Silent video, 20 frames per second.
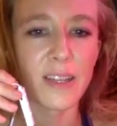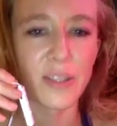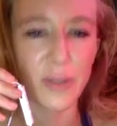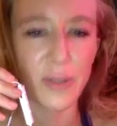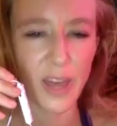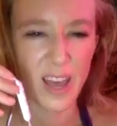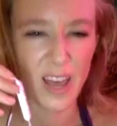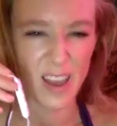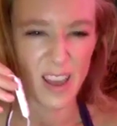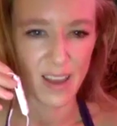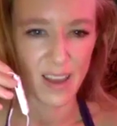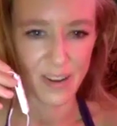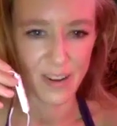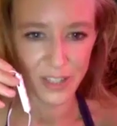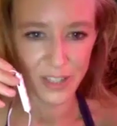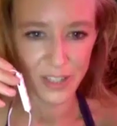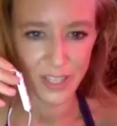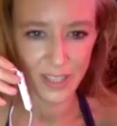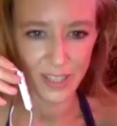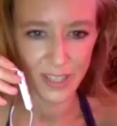So that
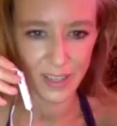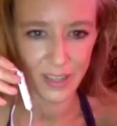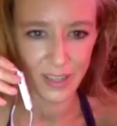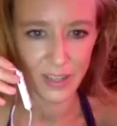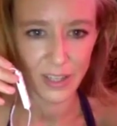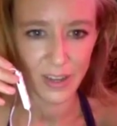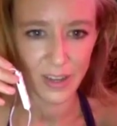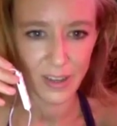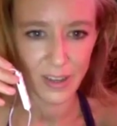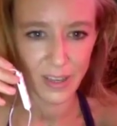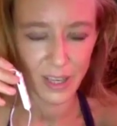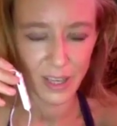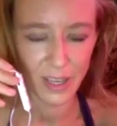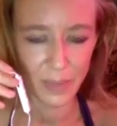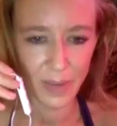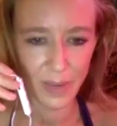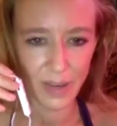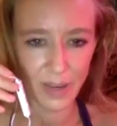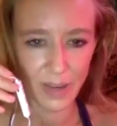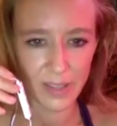energy that you're talking
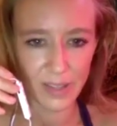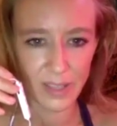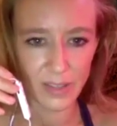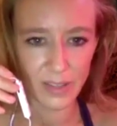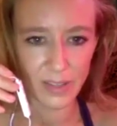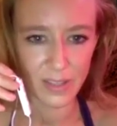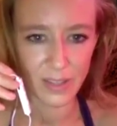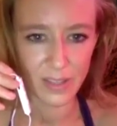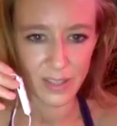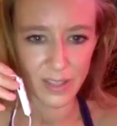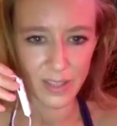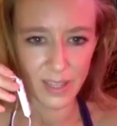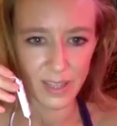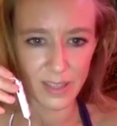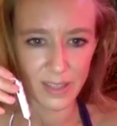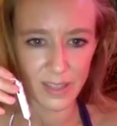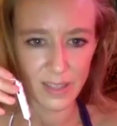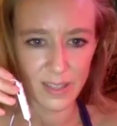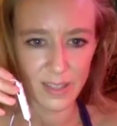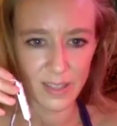about that you could
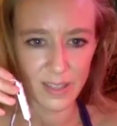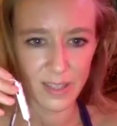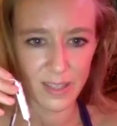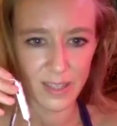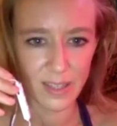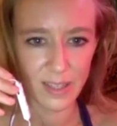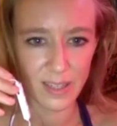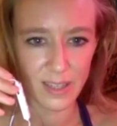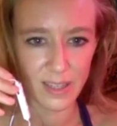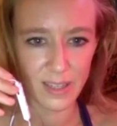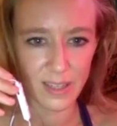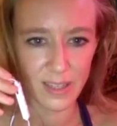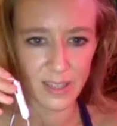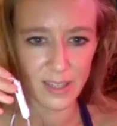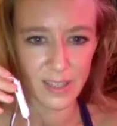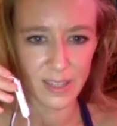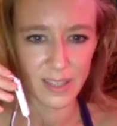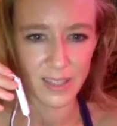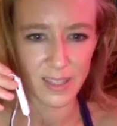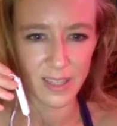sense,
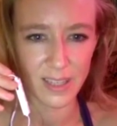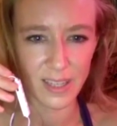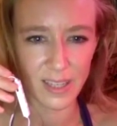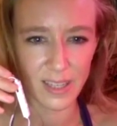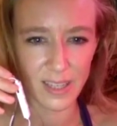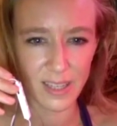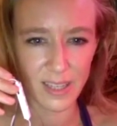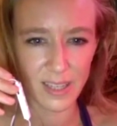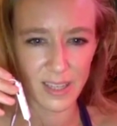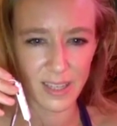that's like,